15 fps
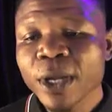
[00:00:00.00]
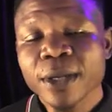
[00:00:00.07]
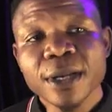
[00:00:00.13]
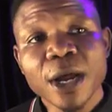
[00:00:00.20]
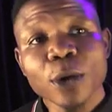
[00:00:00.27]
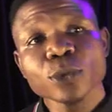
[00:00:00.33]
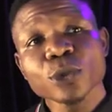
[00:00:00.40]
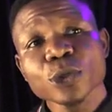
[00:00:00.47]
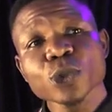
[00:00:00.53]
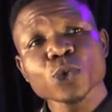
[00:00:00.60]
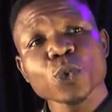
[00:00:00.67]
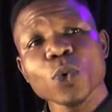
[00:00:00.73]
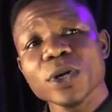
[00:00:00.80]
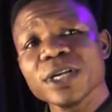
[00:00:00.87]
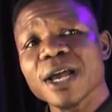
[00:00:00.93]
Now don't
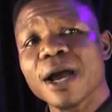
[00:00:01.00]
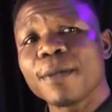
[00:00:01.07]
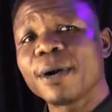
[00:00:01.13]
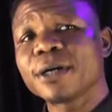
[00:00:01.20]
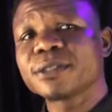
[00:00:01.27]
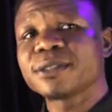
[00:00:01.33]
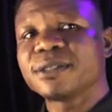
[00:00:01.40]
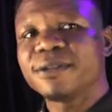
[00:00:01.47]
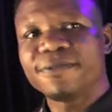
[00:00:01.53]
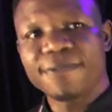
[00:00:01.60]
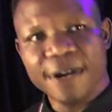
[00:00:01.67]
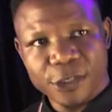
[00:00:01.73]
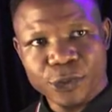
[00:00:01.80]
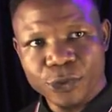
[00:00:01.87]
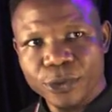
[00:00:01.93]
worry about the
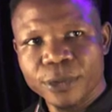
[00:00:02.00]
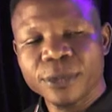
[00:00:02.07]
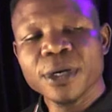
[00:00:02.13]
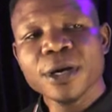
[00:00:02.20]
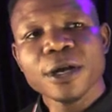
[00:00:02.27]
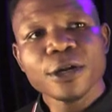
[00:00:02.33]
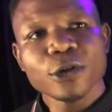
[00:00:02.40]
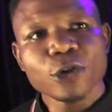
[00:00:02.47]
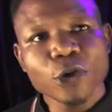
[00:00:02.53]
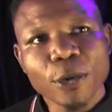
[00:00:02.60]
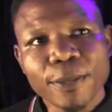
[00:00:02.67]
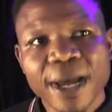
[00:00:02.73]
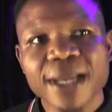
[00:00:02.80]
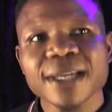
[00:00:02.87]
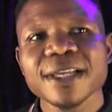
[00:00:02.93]
version.
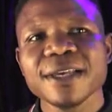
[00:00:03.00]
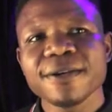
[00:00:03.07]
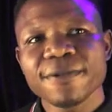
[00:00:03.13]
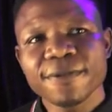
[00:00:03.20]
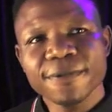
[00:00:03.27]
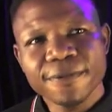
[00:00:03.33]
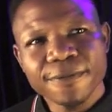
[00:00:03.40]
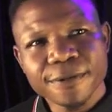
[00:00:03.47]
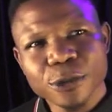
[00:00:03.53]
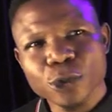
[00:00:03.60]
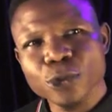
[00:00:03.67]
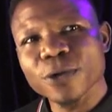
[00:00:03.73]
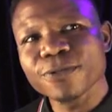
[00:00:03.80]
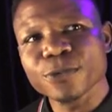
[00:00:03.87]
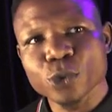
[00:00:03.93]
Normally
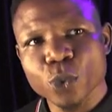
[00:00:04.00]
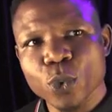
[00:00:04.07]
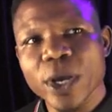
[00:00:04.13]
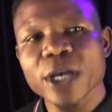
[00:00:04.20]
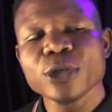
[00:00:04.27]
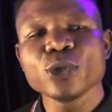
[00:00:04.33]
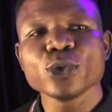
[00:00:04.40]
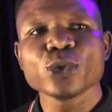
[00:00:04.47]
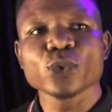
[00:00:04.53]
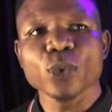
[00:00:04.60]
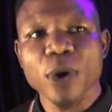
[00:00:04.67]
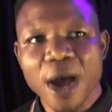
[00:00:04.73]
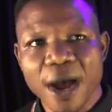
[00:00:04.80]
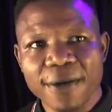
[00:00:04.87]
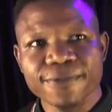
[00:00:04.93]
software used to
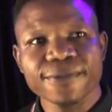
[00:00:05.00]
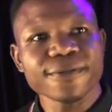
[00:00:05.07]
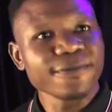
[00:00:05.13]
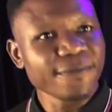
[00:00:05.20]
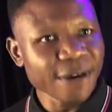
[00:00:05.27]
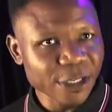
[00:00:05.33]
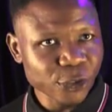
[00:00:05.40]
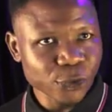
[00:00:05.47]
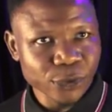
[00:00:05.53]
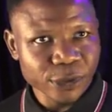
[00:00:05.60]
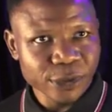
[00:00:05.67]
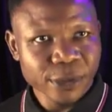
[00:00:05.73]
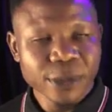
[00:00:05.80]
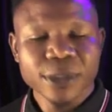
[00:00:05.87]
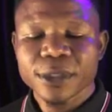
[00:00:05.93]
have version.
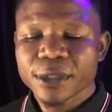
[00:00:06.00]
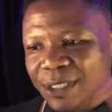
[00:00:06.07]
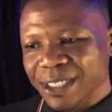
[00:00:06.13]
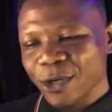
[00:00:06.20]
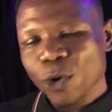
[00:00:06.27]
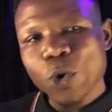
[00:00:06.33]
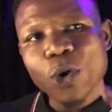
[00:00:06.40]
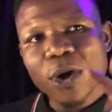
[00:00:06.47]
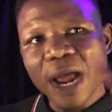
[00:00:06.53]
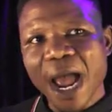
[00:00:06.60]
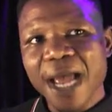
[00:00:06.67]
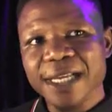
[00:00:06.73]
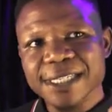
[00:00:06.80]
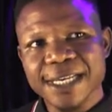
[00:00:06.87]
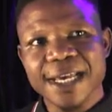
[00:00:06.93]
The whole
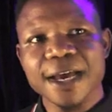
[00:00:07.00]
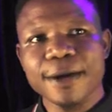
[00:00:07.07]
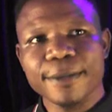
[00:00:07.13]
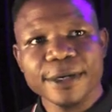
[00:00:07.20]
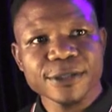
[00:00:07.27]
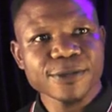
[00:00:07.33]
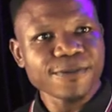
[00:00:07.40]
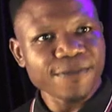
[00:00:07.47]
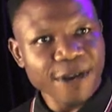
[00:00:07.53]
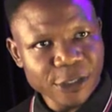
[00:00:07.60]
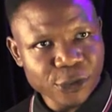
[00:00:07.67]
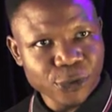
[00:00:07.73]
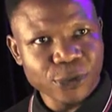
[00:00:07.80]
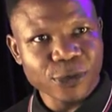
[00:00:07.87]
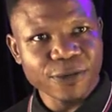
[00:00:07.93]
idea about
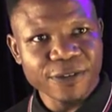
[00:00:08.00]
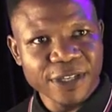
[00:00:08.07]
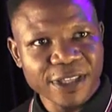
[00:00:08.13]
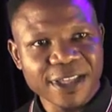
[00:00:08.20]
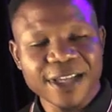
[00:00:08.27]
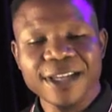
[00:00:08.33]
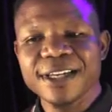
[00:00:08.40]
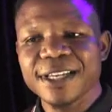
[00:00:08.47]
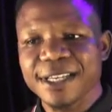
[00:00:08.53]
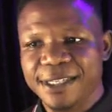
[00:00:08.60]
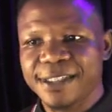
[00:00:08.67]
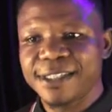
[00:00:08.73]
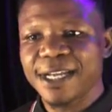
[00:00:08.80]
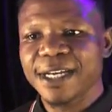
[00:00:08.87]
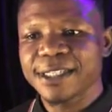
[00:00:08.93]
version of a thing
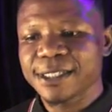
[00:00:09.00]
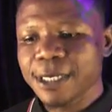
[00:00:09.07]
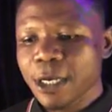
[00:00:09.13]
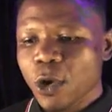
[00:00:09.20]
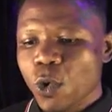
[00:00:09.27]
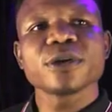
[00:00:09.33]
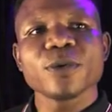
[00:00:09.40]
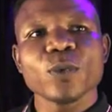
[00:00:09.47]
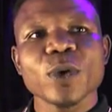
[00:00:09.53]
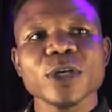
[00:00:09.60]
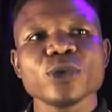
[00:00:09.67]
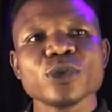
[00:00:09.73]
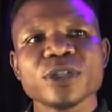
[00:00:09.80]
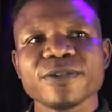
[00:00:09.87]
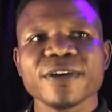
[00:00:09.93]
is that
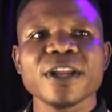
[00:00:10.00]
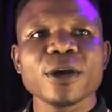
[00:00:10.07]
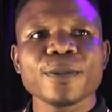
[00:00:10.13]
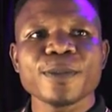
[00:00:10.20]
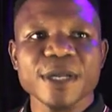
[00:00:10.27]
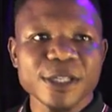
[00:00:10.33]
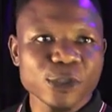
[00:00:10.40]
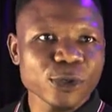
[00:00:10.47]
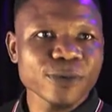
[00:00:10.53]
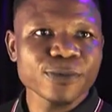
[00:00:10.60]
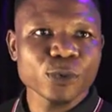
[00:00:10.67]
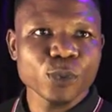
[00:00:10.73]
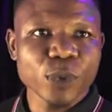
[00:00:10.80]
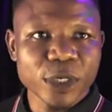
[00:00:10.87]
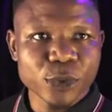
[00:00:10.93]
when you develop a
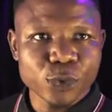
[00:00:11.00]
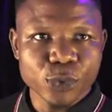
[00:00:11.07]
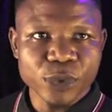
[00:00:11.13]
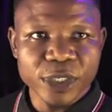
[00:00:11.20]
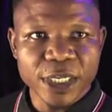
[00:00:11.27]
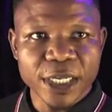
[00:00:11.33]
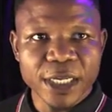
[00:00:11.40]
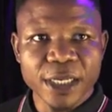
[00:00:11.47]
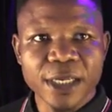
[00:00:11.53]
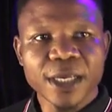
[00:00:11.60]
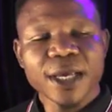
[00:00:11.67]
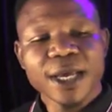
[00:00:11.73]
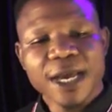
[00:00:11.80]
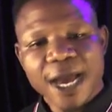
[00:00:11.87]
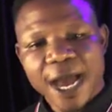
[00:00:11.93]
software today
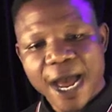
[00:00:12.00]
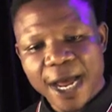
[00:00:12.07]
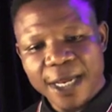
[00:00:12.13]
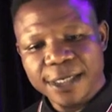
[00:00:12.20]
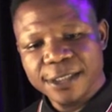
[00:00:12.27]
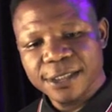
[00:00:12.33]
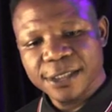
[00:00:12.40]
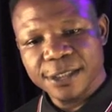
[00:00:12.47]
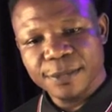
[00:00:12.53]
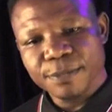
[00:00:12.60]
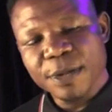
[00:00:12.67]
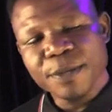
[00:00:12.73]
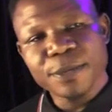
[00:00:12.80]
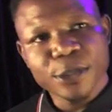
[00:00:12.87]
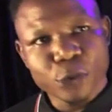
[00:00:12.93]
and
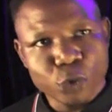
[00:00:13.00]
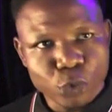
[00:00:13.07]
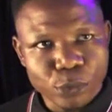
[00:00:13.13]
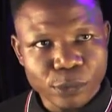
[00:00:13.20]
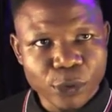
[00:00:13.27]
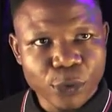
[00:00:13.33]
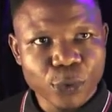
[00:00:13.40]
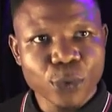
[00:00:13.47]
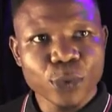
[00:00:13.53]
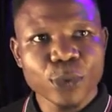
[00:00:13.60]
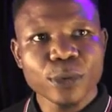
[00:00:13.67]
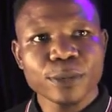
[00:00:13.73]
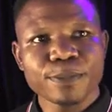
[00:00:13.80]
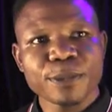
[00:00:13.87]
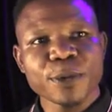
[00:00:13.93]
maybe
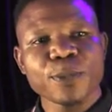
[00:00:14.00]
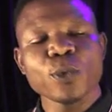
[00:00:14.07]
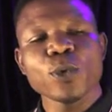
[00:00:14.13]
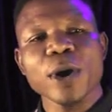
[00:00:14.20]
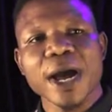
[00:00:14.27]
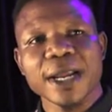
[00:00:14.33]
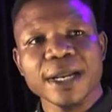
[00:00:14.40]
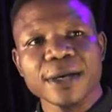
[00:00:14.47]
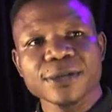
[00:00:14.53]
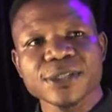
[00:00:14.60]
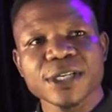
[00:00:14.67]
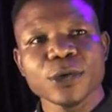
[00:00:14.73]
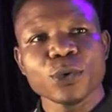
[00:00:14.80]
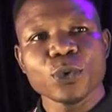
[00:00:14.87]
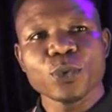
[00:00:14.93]
tomorrow people are now
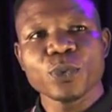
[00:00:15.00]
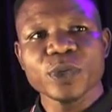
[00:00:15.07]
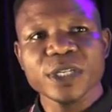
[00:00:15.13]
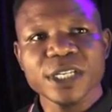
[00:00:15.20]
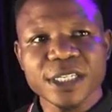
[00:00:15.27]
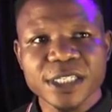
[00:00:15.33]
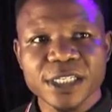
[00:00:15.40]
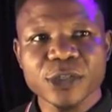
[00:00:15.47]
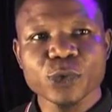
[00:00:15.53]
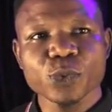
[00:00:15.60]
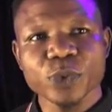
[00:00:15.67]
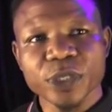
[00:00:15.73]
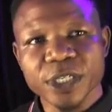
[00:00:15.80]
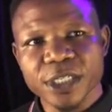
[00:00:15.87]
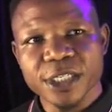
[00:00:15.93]
saying, oh, we need
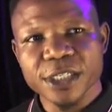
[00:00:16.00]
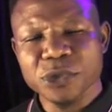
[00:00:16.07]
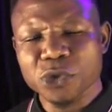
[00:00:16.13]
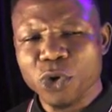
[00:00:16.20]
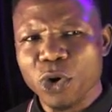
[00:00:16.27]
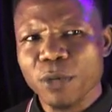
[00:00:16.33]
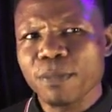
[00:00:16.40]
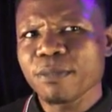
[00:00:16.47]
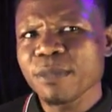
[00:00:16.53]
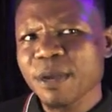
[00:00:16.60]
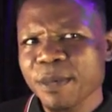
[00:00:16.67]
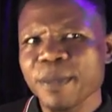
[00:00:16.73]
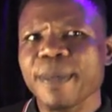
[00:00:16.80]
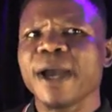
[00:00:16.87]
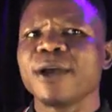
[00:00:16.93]
this, or
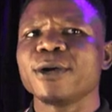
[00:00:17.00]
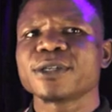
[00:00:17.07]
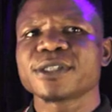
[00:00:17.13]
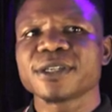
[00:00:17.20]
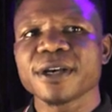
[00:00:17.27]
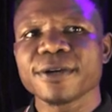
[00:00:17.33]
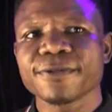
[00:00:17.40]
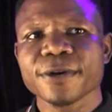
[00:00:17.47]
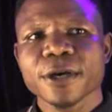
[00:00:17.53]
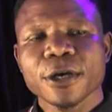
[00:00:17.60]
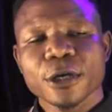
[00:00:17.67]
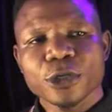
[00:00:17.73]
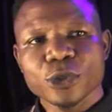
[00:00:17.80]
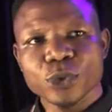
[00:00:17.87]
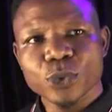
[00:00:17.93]
maybe by yourself
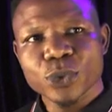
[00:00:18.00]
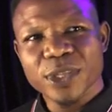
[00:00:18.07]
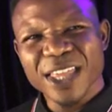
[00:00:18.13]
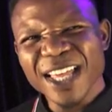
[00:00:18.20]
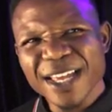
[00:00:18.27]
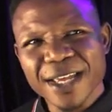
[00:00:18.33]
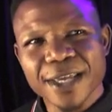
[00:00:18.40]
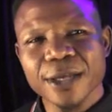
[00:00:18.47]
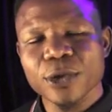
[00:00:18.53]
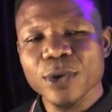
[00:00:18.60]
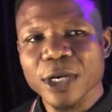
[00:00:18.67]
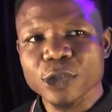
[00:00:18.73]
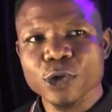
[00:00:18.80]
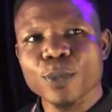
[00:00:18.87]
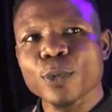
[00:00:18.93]
you think you
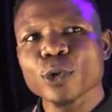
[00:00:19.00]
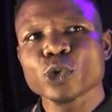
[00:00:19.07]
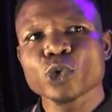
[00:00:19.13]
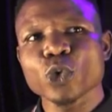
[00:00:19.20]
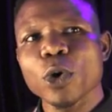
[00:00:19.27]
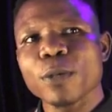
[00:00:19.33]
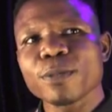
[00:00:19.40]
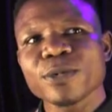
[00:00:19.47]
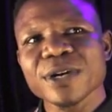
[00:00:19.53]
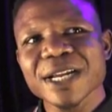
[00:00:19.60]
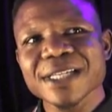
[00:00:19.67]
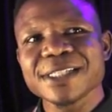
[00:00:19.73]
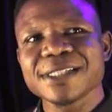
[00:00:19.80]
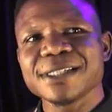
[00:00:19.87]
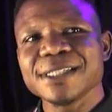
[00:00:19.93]
are supposed to
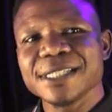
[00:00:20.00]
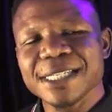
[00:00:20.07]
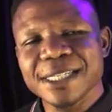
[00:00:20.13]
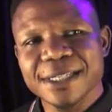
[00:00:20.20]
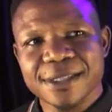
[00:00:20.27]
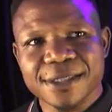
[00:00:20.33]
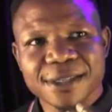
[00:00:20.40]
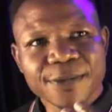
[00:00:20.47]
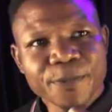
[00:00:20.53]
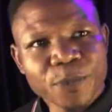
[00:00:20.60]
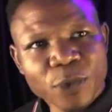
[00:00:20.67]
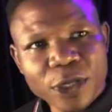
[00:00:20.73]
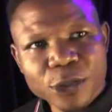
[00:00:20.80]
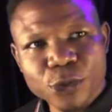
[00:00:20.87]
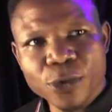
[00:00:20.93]
upgrade this
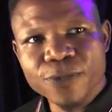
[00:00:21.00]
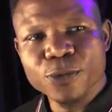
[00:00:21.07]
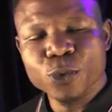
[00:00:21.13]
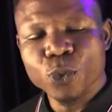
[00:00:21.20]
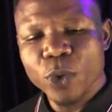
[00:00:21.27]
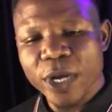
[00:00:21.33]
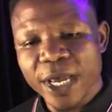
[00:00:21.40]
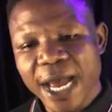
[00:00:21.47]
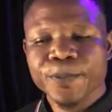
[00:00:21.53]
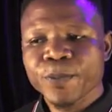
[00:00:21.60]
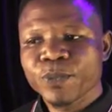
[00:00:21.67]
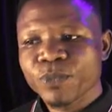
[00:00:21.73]
software